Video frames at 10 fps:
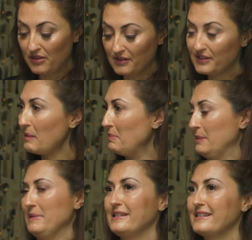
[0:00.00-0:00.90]

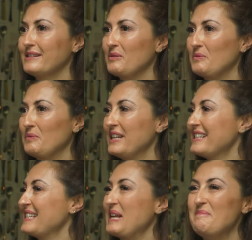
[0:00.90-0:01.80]
Sublimits. What is
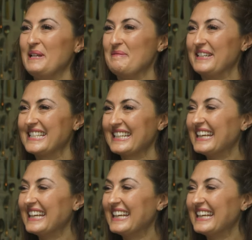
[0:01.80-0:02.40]
a sublimit?